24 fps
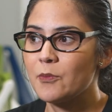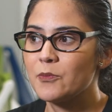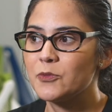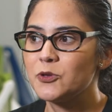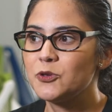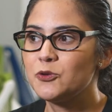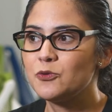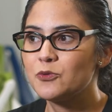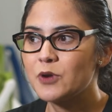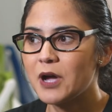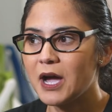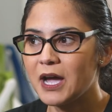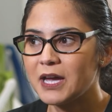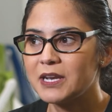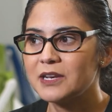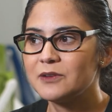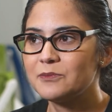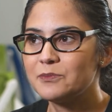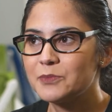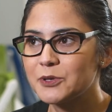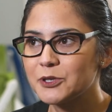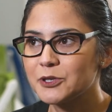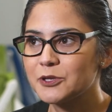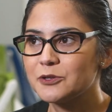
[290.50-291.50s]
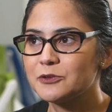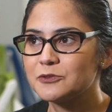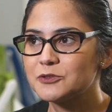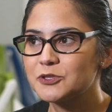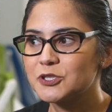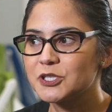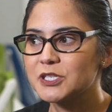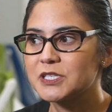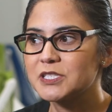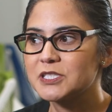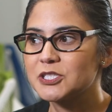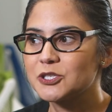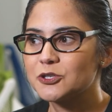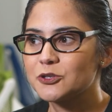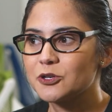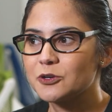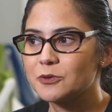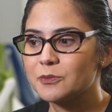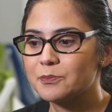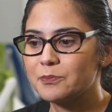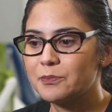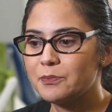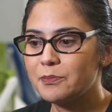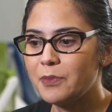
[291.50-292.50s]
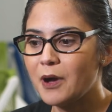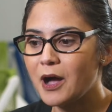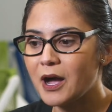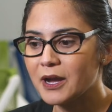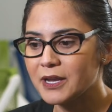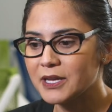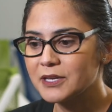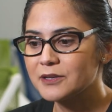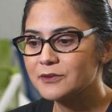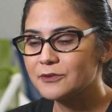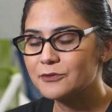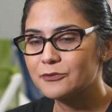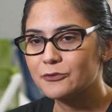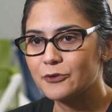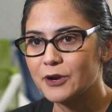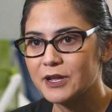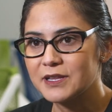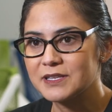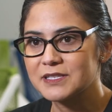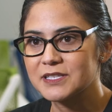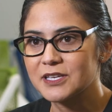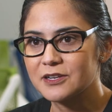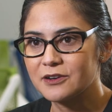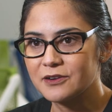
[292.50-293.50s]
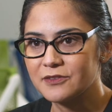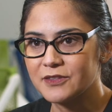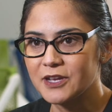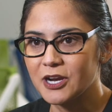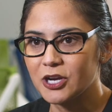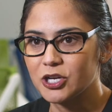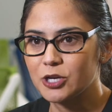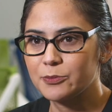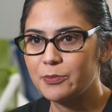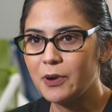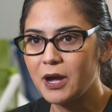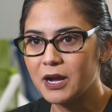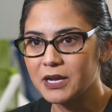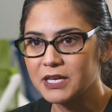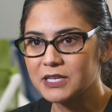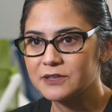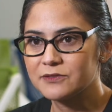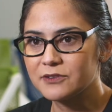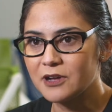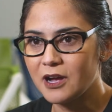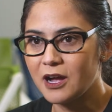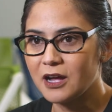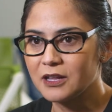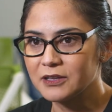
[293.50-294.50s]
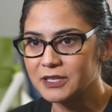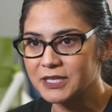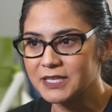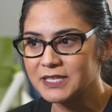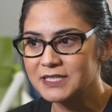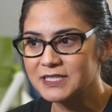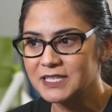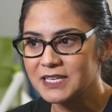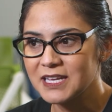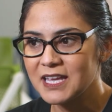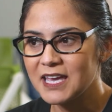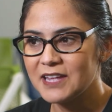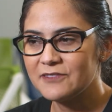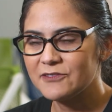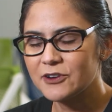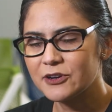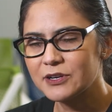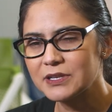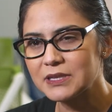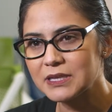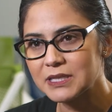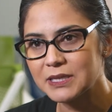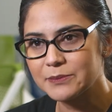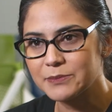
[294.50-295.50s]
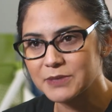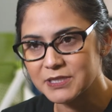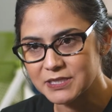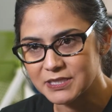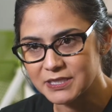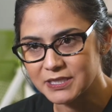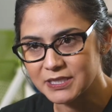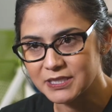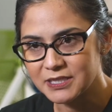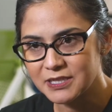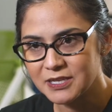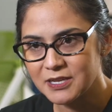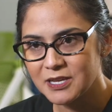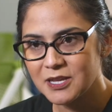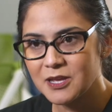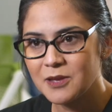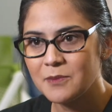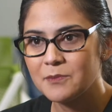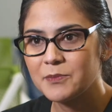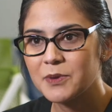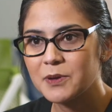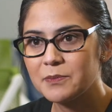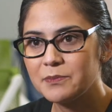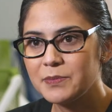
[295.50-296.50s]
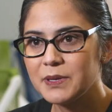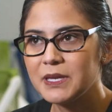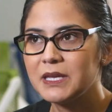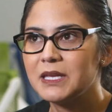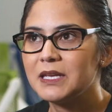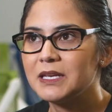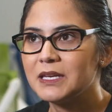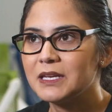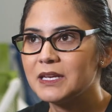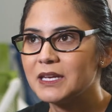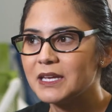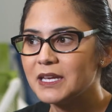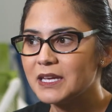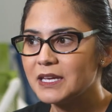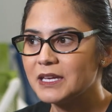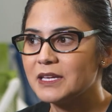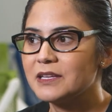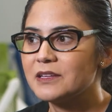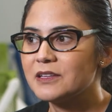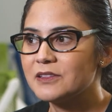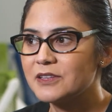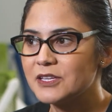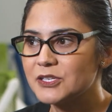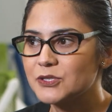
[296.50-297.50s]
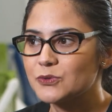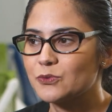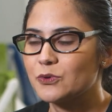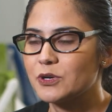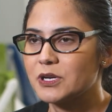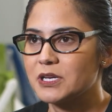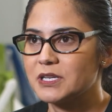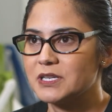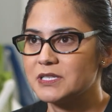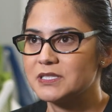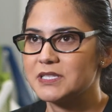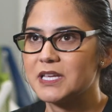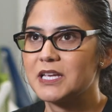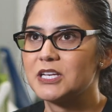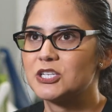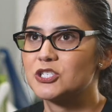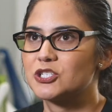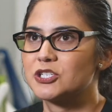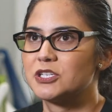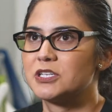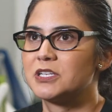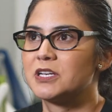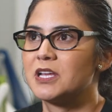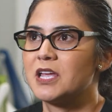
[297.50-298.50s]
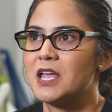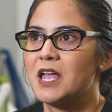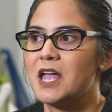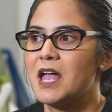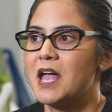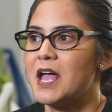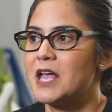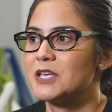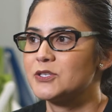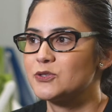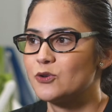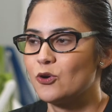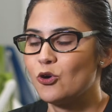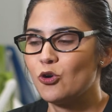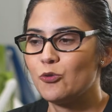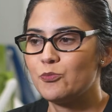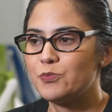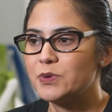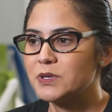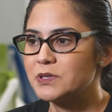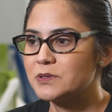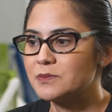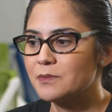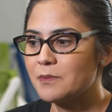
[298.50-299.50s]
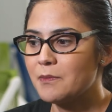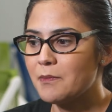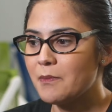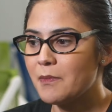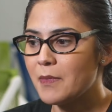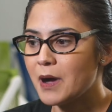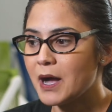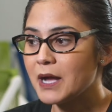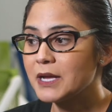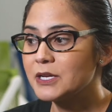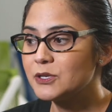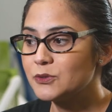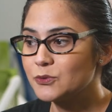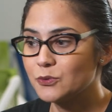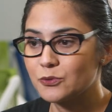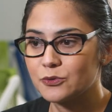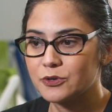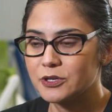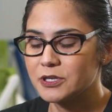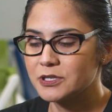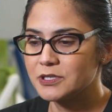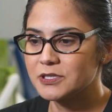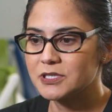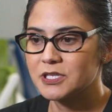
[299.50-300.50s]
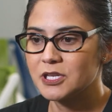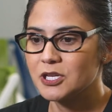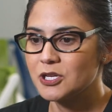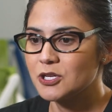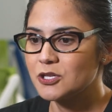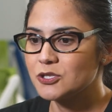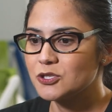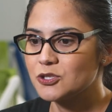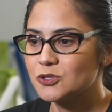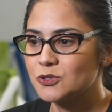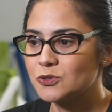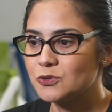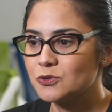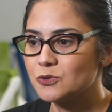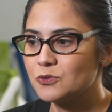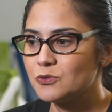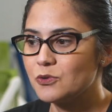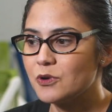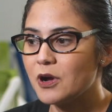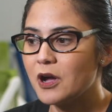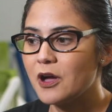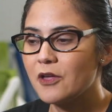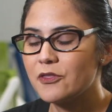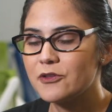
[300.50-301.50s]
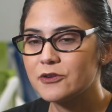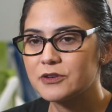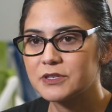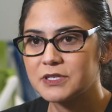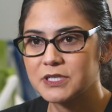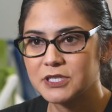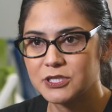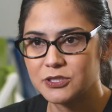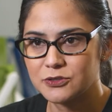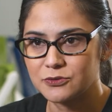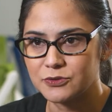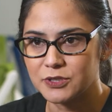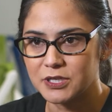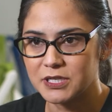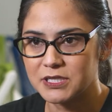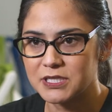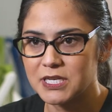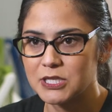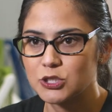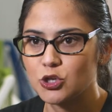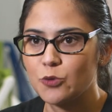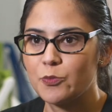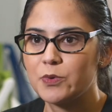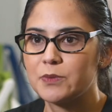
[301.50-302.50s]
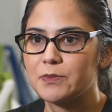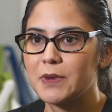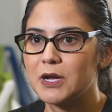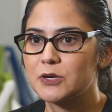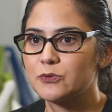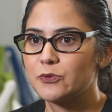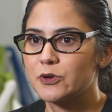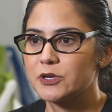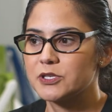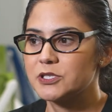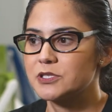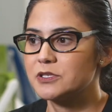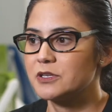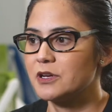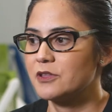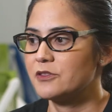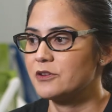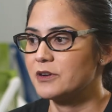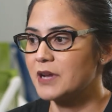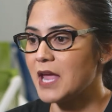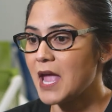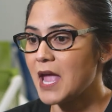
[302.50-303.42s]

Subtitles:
You kind of build just your pocket of friends that are there, your pocket of colleagues, very limited. but being in this organization has opened my doors to other districts, has opened my doors to other